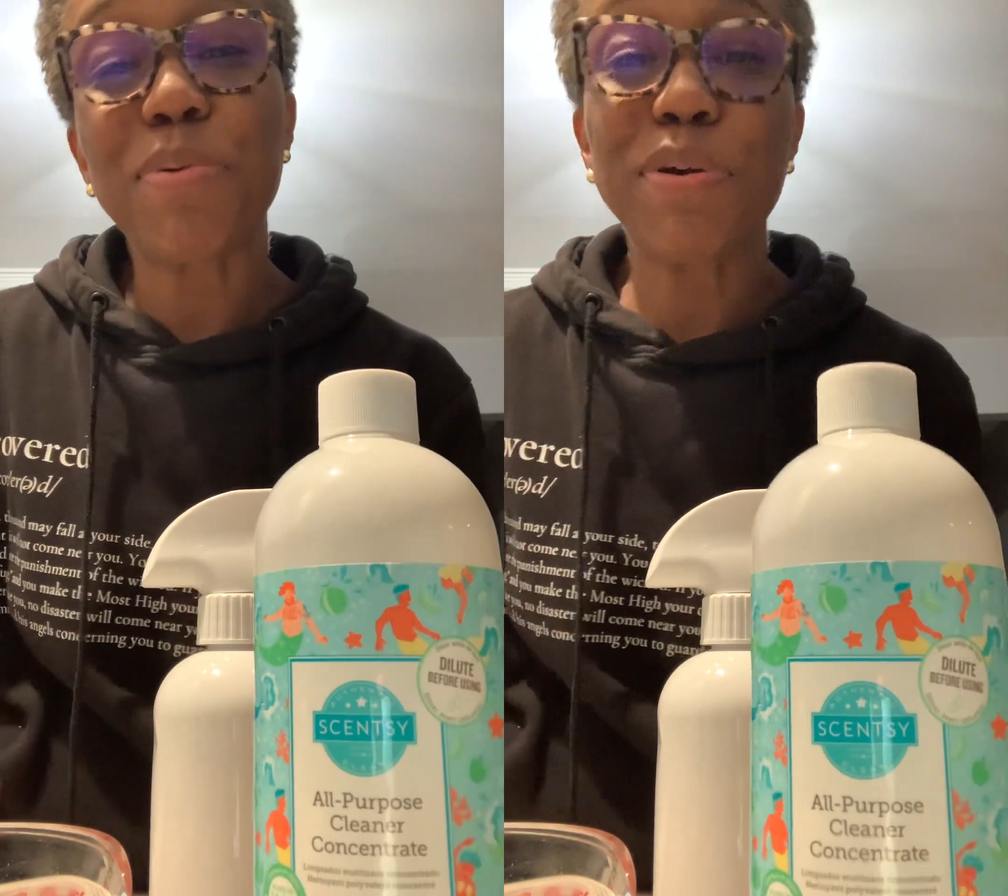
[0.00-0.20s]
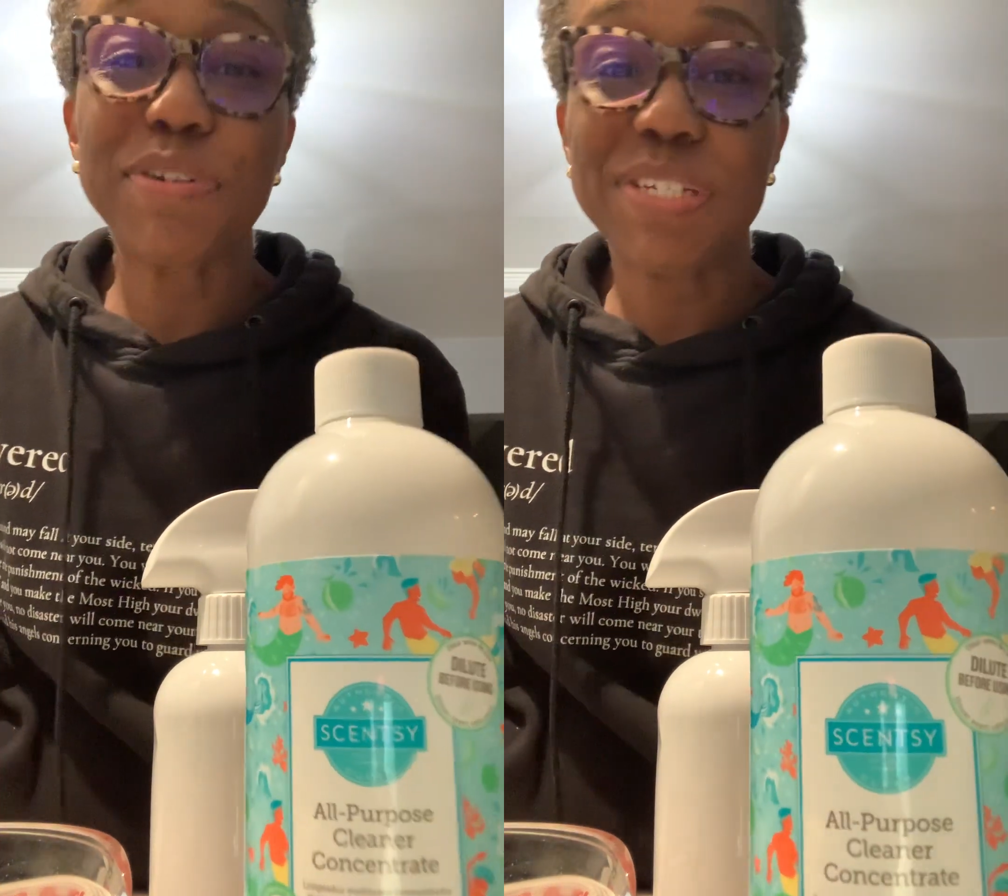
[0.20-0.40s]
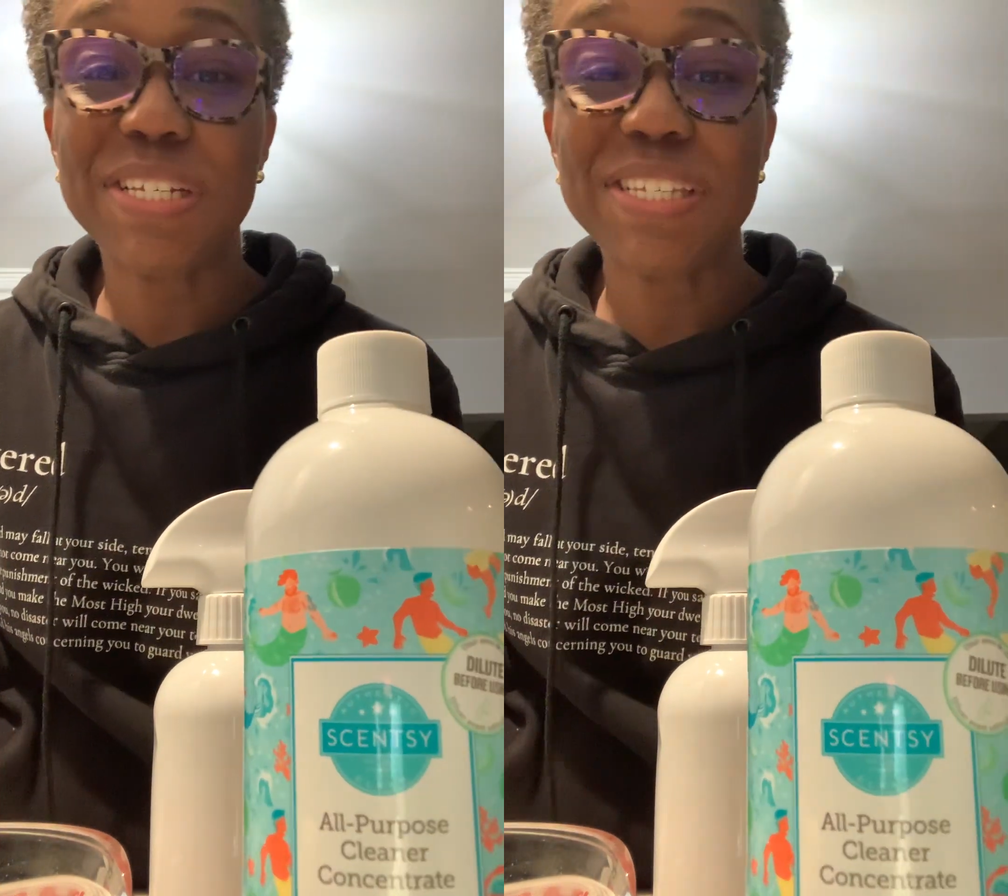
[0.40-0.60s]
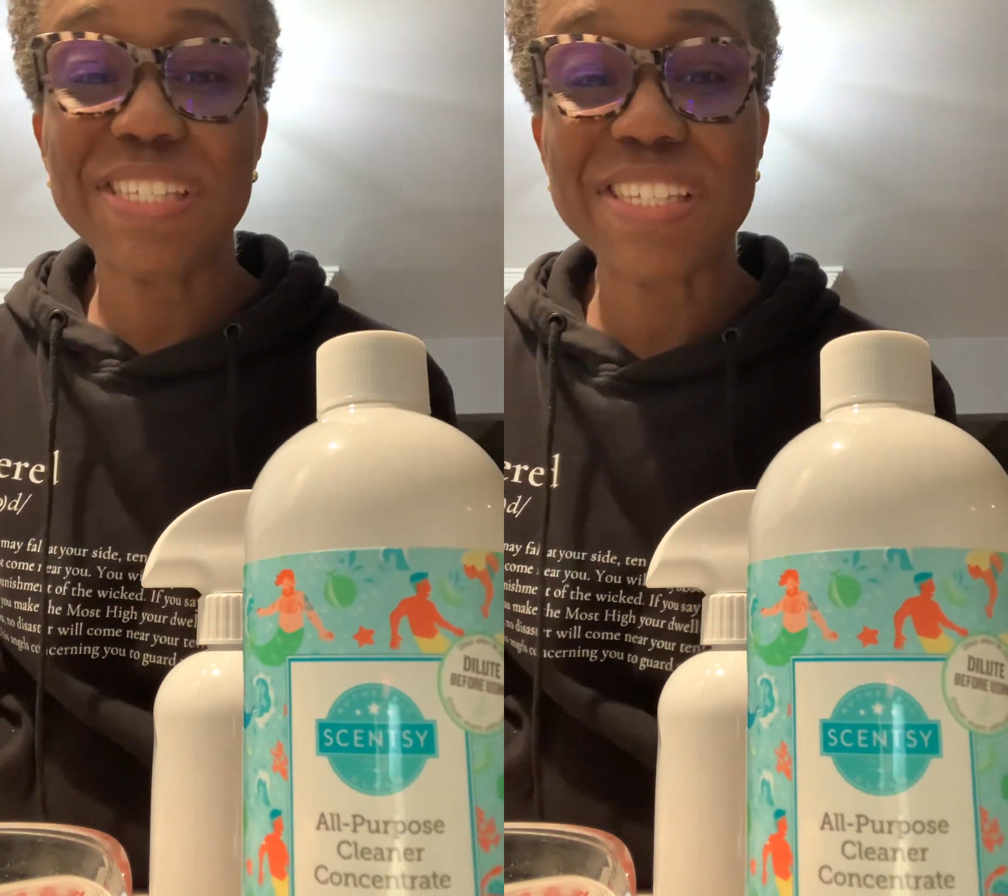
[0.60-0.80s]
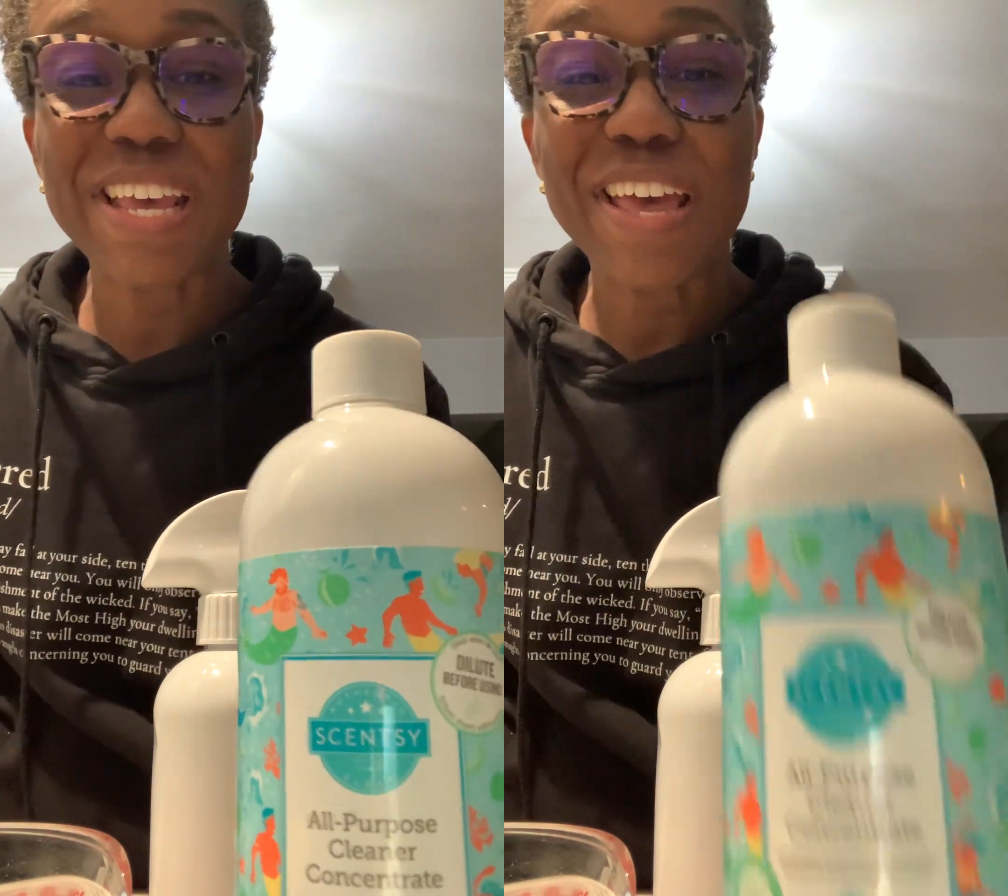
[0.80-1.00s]

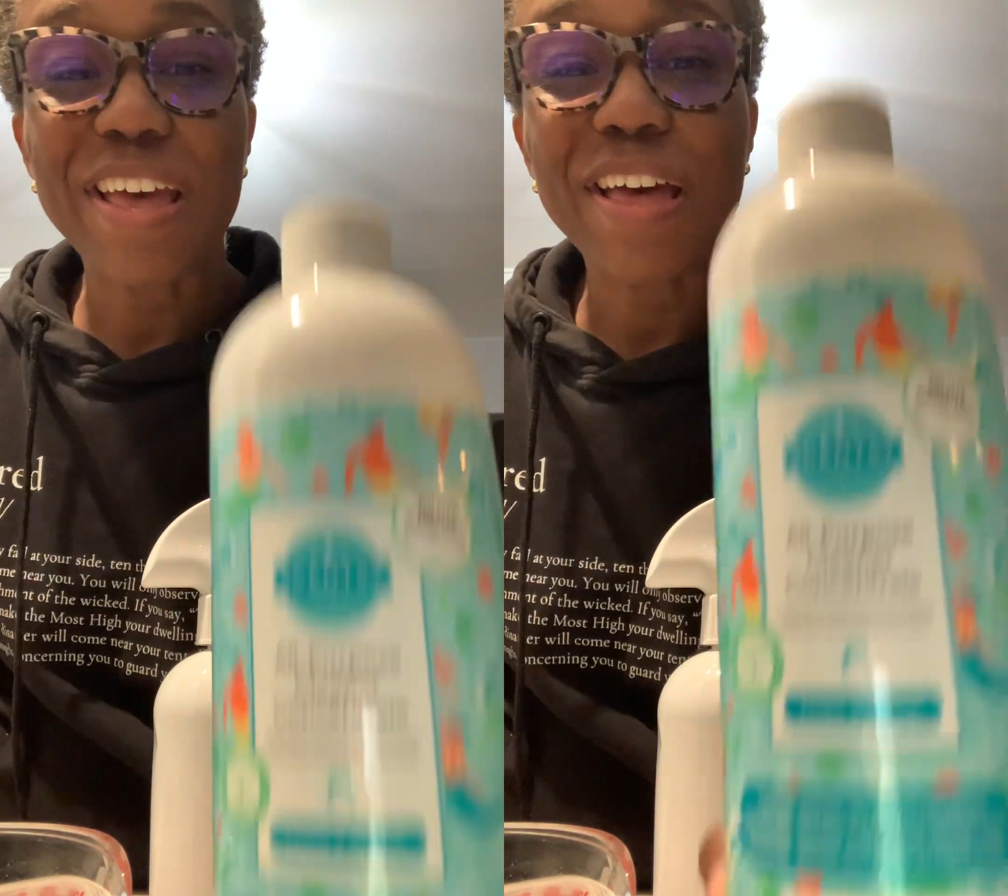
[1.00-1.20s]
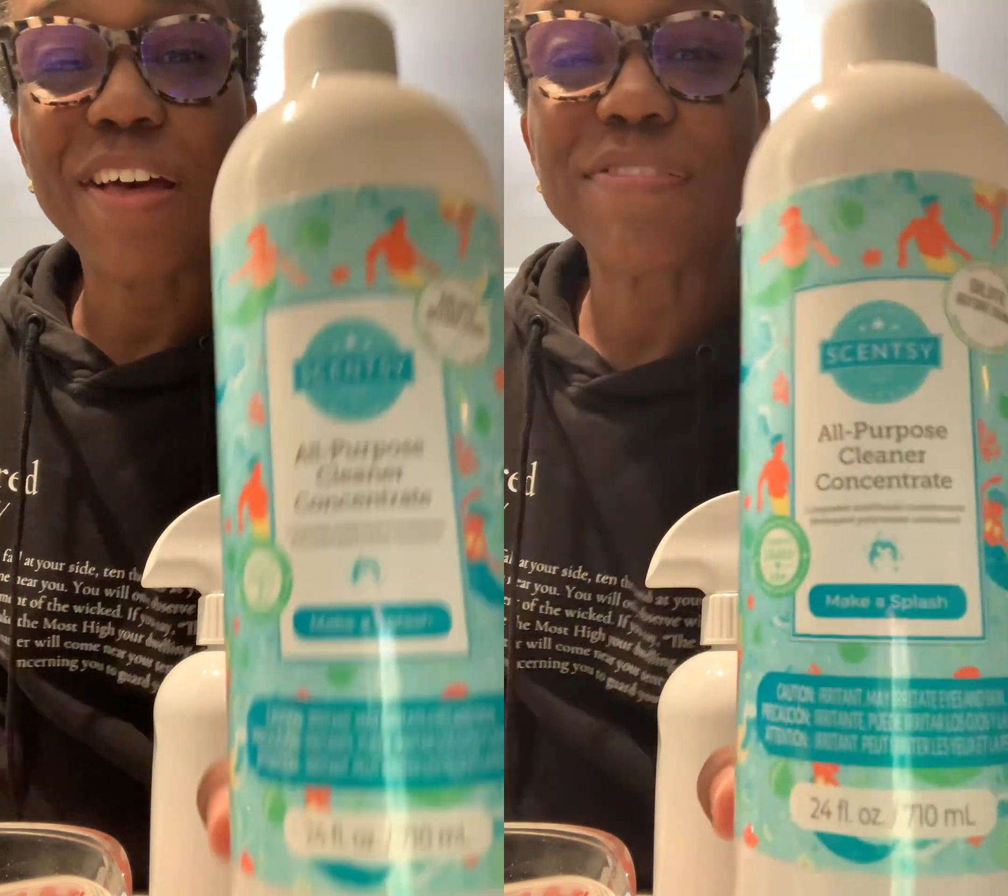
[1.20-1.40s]
purchase of